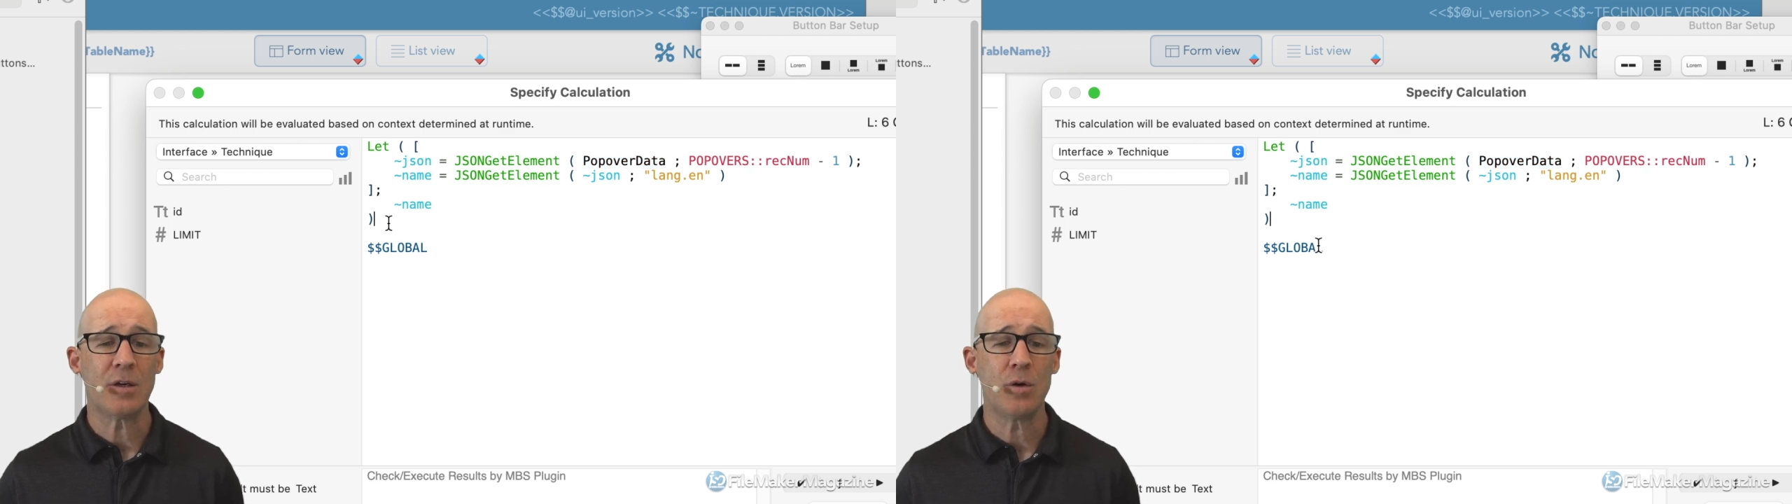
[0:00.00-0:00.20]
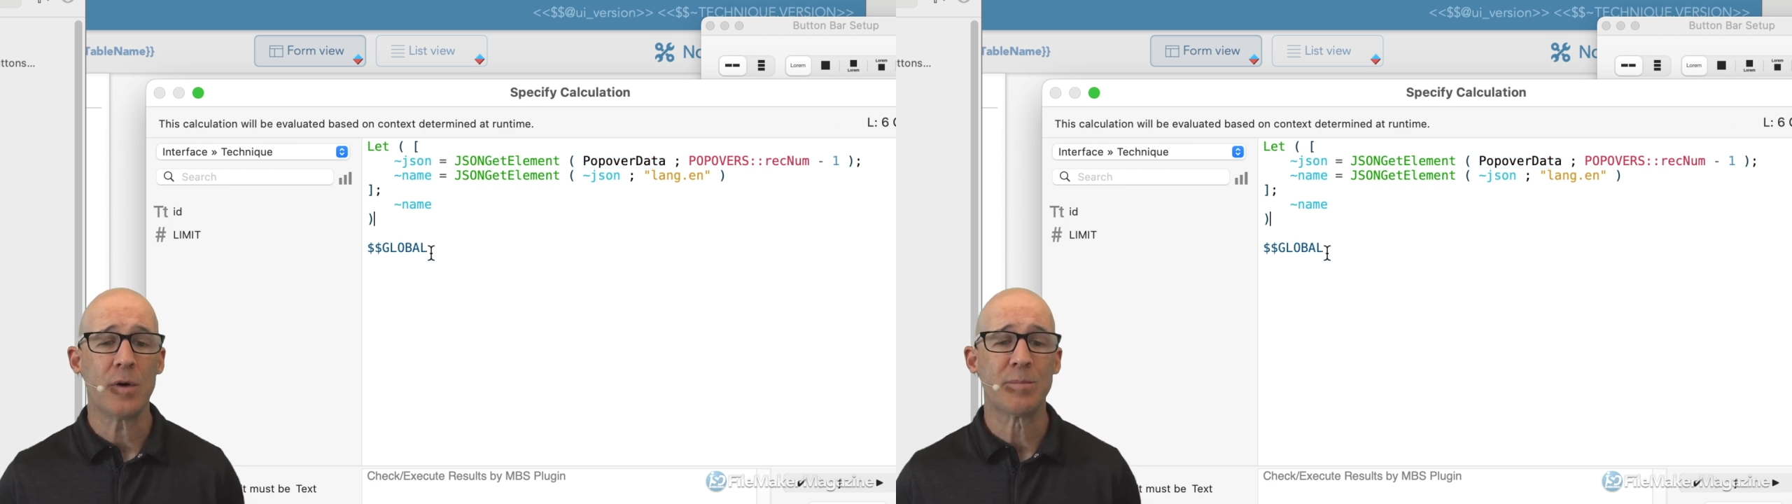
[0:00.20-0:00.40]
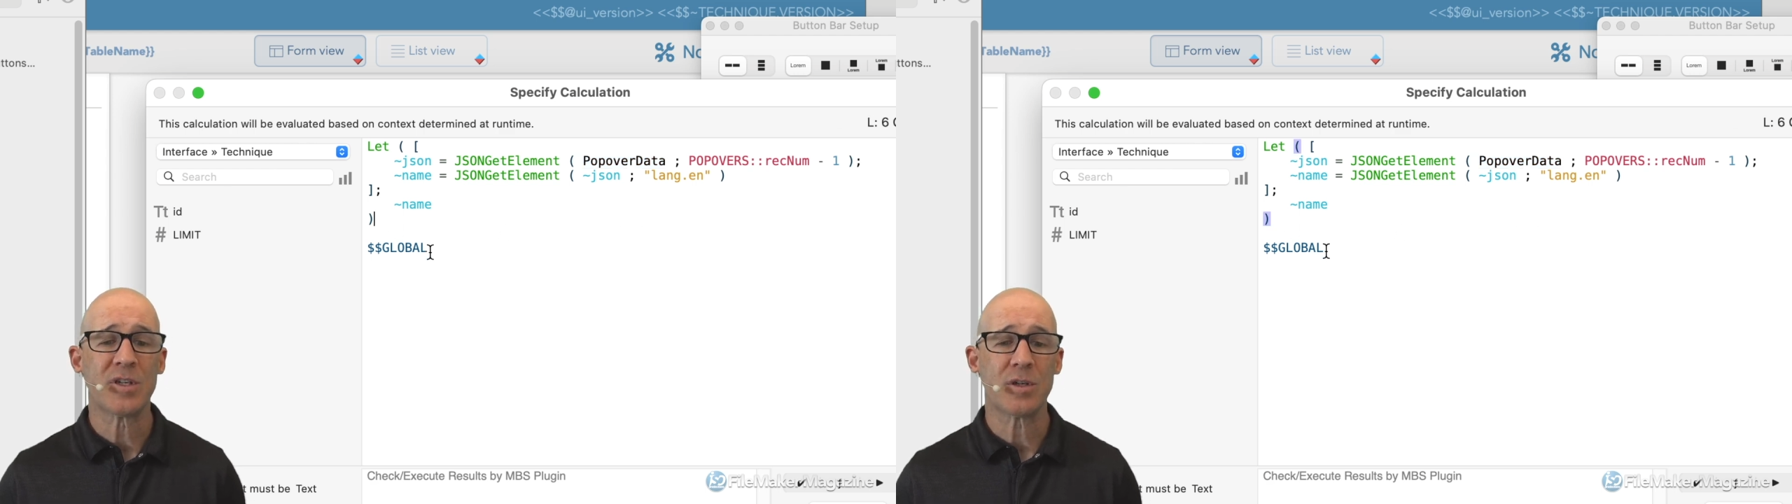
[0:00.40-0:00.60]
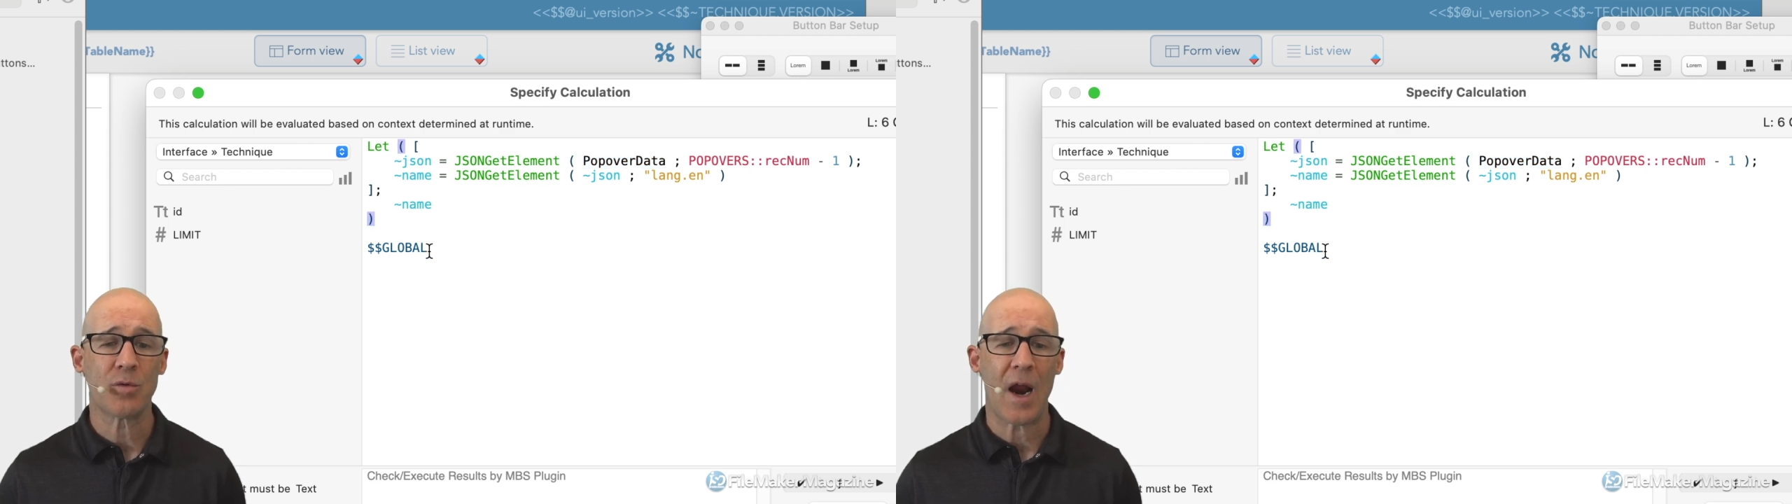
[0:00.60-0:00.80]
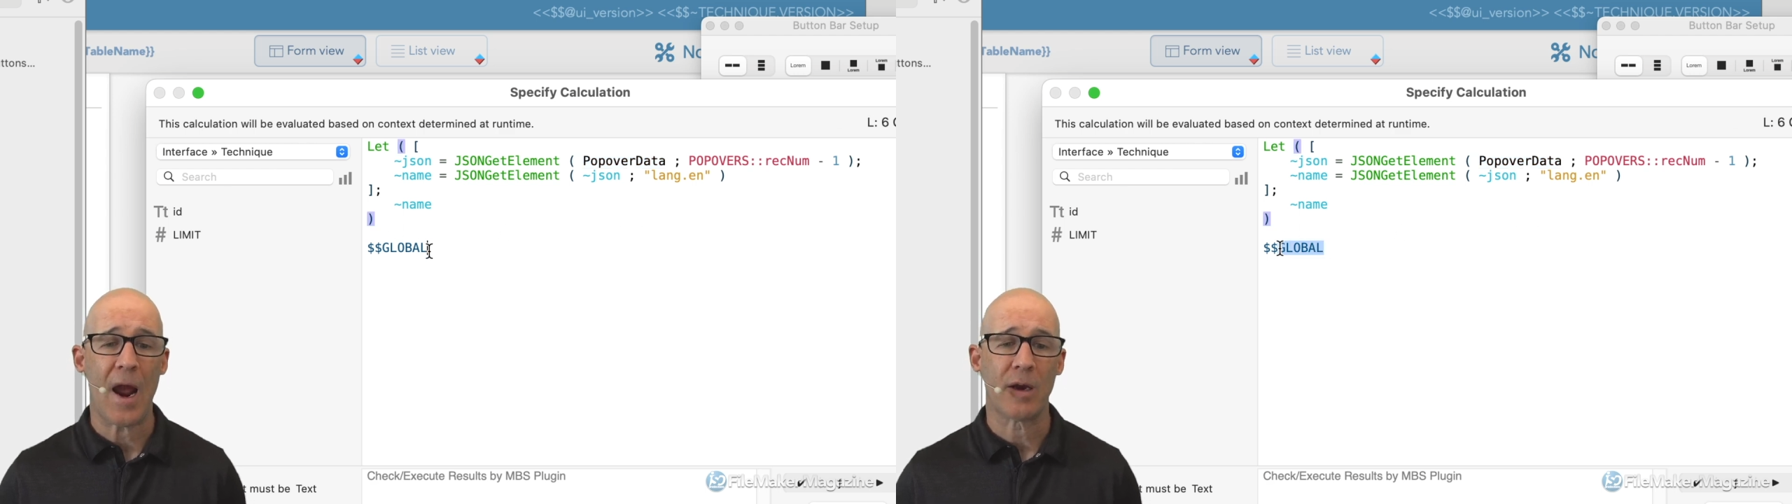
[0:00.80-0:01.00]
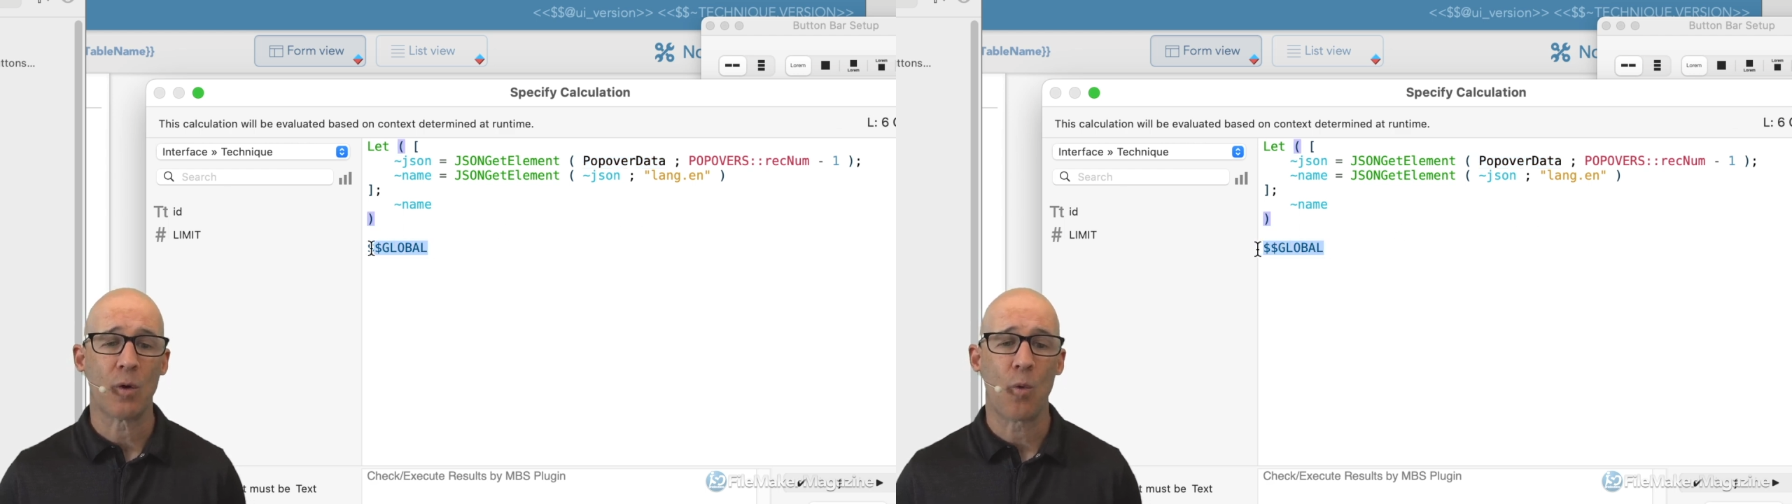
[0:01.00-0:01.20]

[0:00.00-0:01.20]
to abstract.